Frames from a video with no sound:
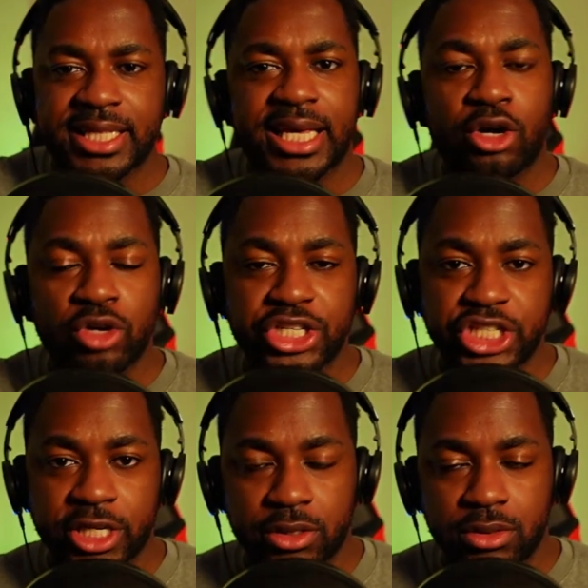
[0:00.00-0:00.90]
they go to
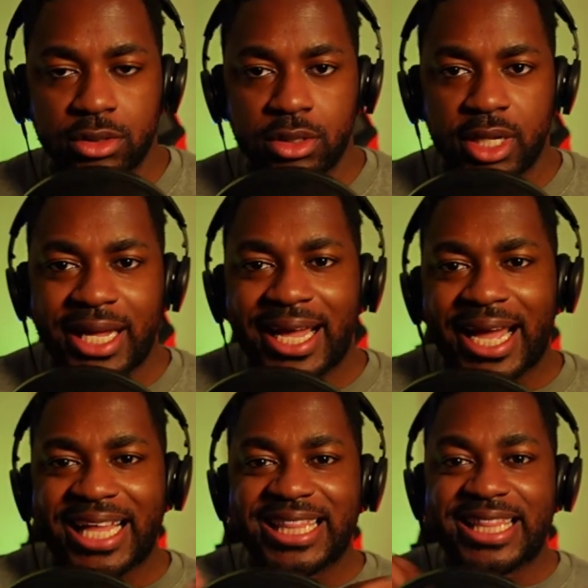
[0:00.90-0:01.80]
jail.
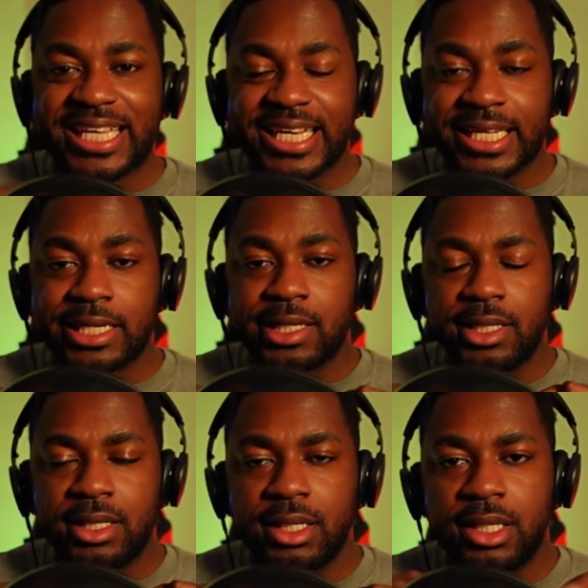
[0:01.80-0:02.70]
And then
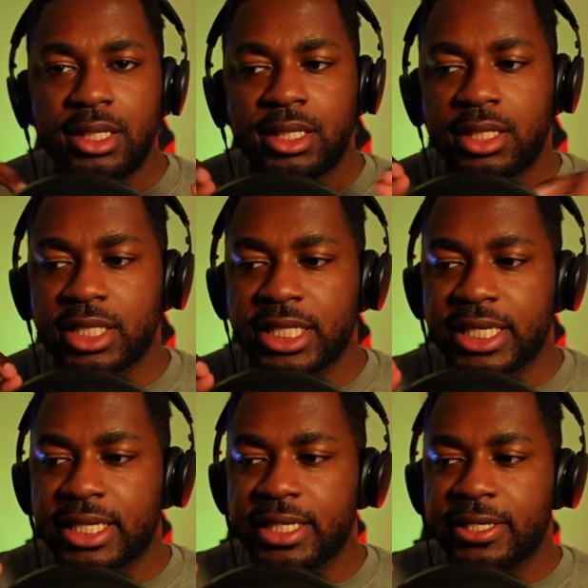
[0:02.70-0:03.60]

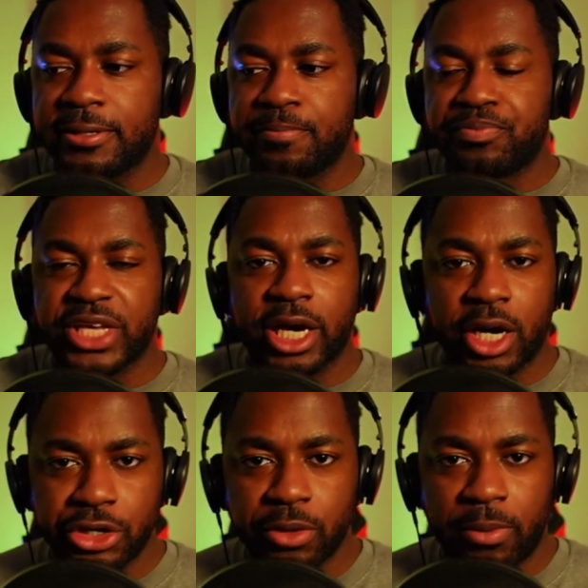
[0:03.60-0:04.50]
the the
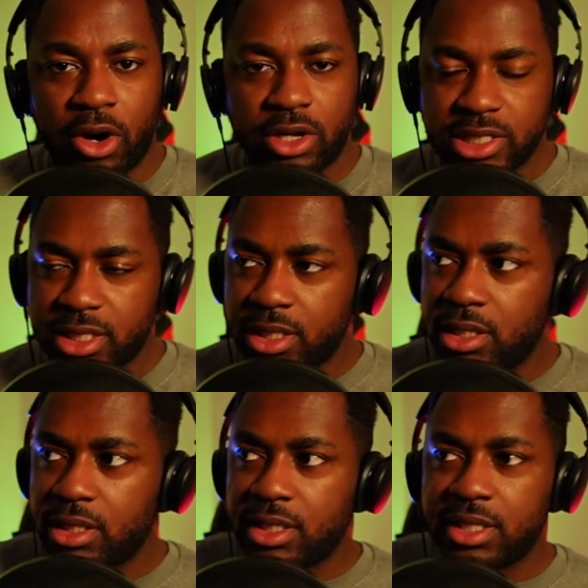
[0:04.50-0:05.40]
underboss,
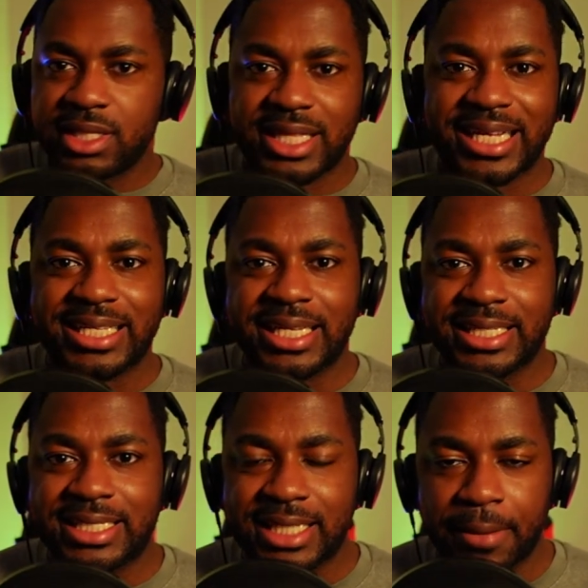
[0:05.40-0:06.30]
they
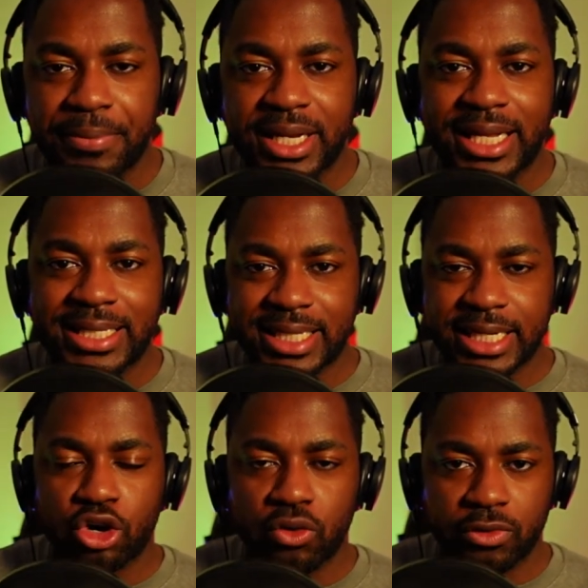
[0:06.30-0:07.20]
didn't step in and
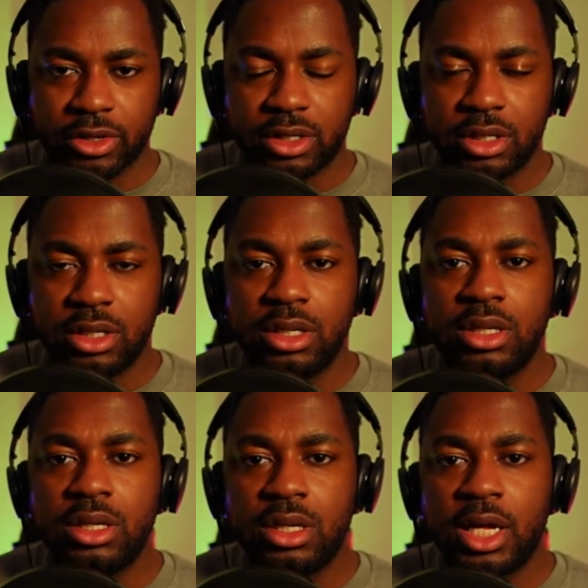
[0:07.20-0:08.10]
take over.
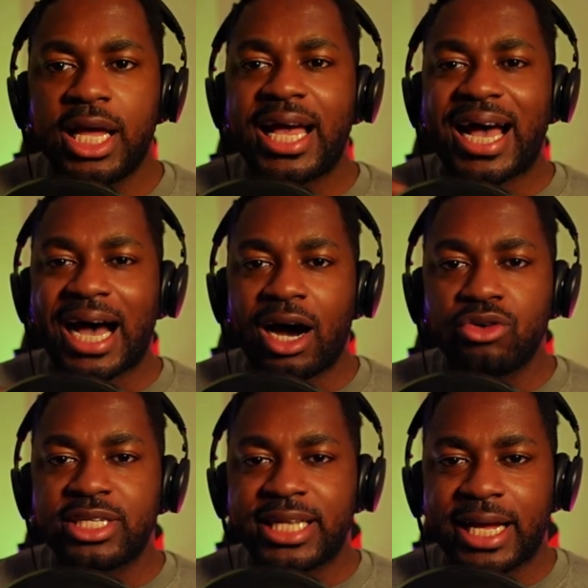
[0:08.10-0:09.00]

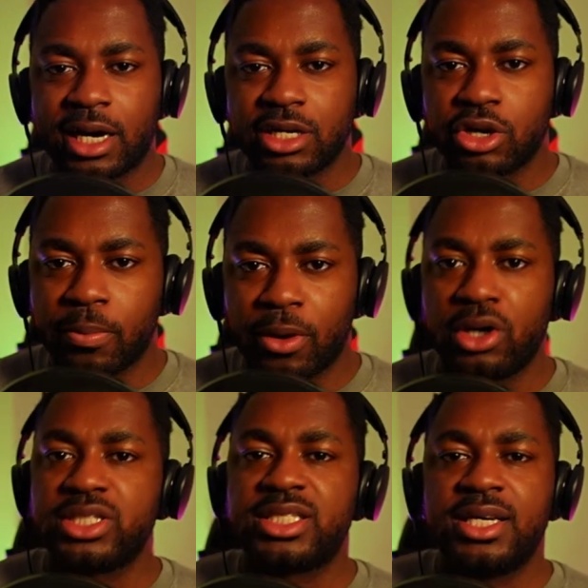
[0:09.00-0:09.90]
How did that
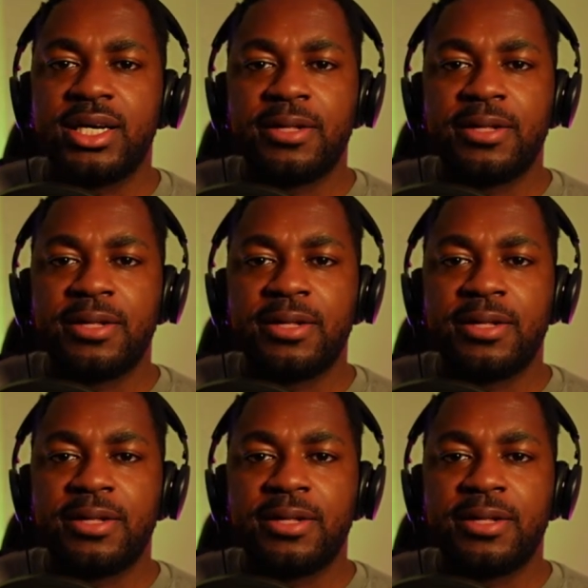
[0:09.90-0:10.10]
underboss